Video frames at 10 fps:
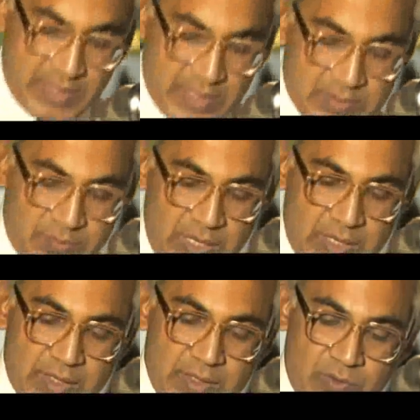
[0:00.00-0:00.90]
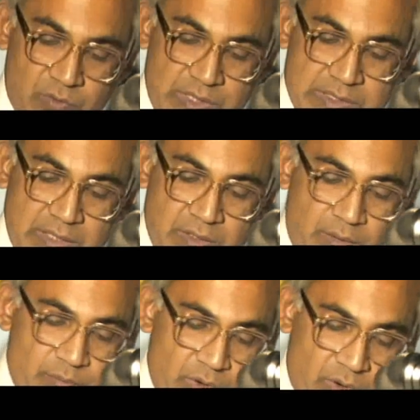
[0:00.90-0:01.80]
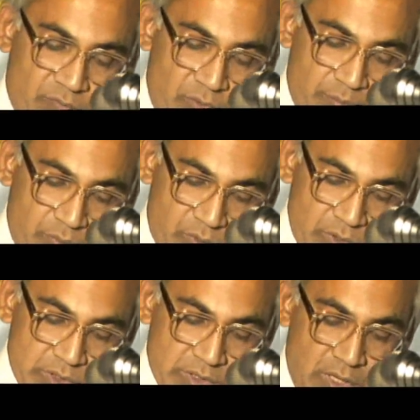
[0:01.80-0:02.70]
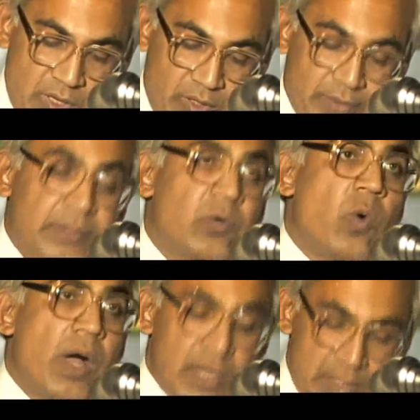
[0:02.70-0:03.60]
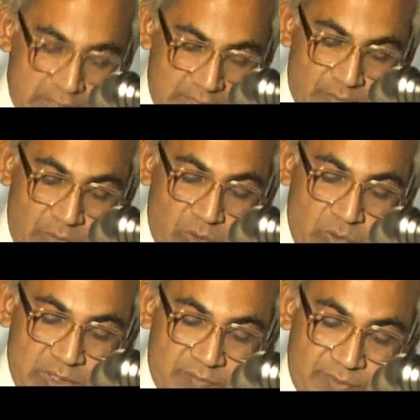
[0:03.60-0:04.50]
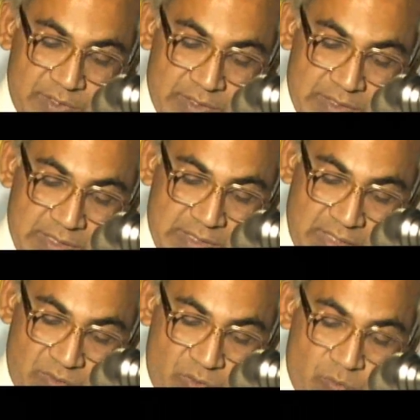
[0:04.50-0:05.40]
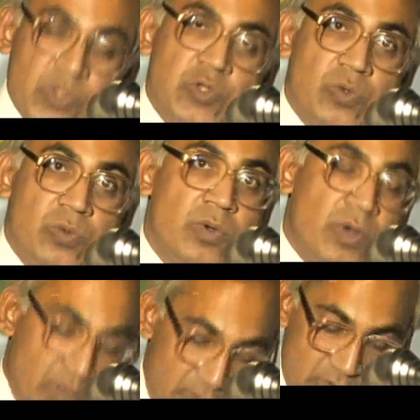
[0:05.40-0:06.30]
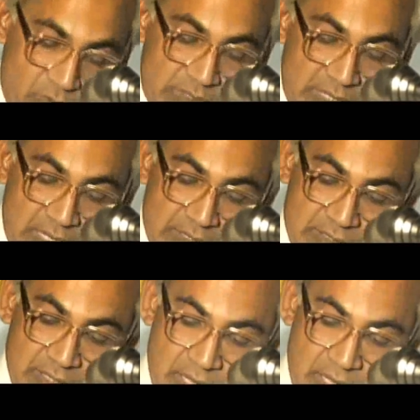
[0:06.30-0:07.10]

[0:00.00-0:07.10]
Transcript: there has been an increasing number of reports on acquired immune deficiency syndrome, which you all know as AIDS,